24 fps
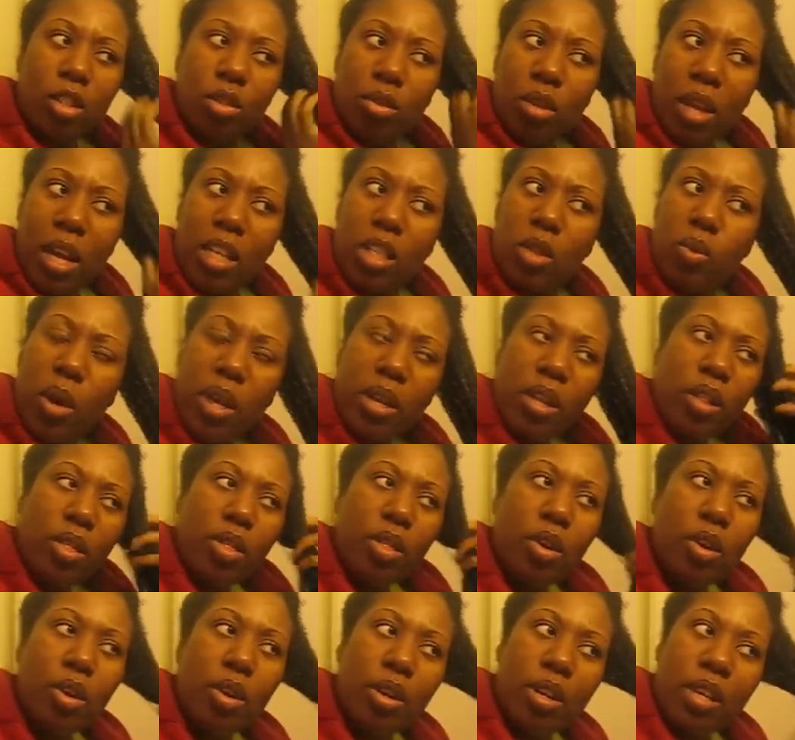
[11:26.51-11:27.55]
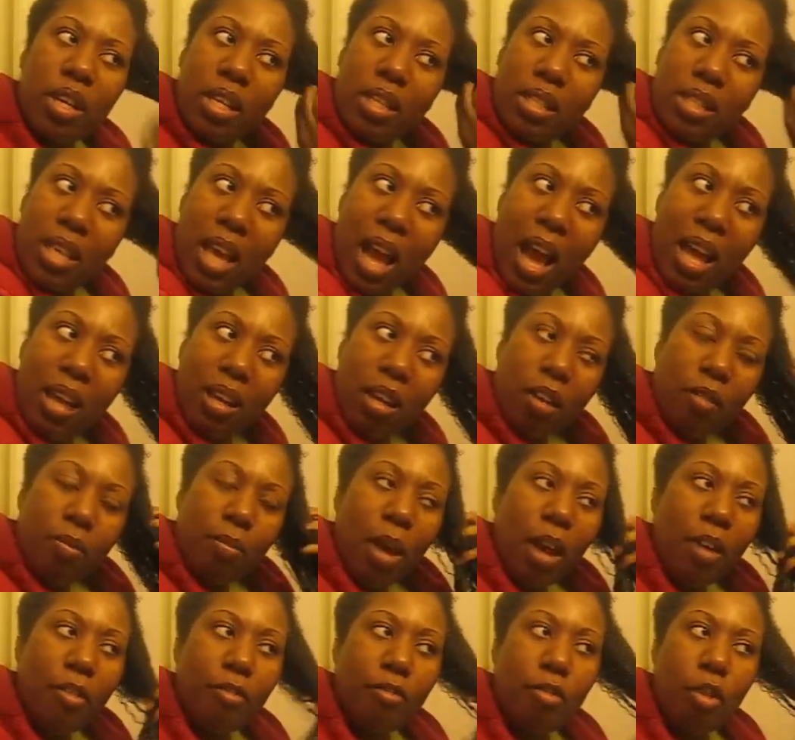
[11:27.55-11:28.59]
July 23rd is the I Love
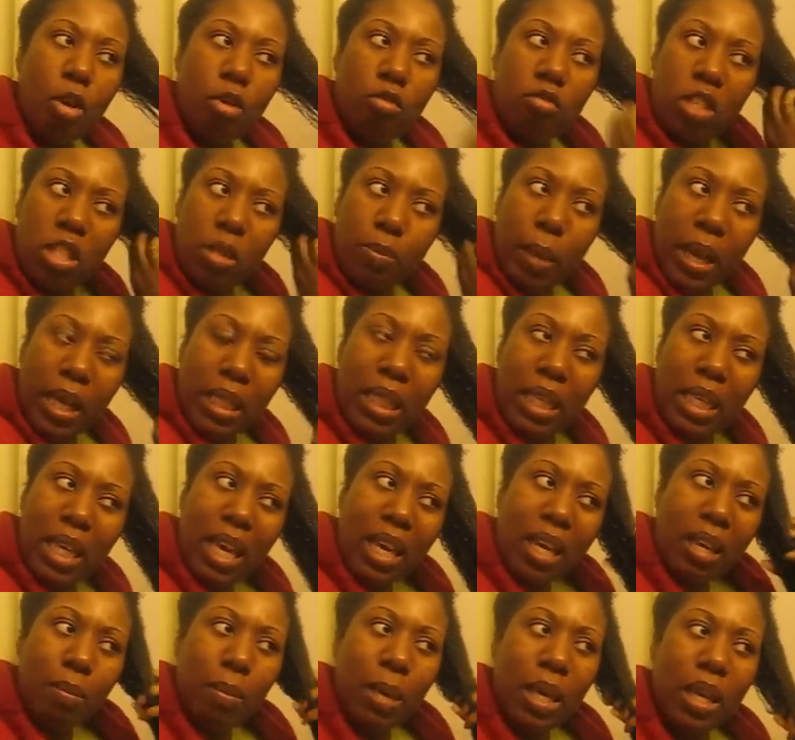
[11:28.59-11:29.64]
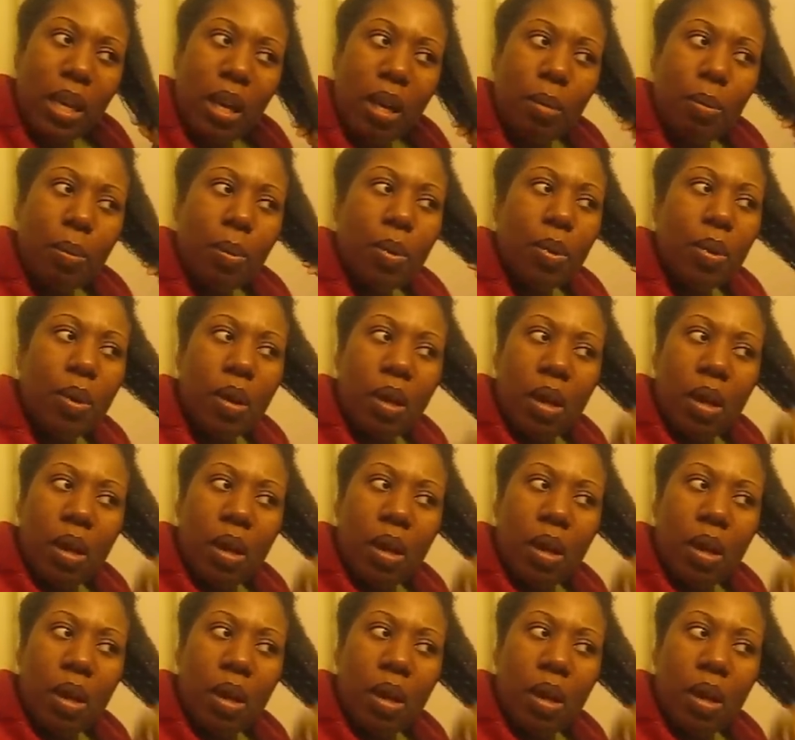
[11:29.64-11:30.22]
My Fro Respect the Kink meetup.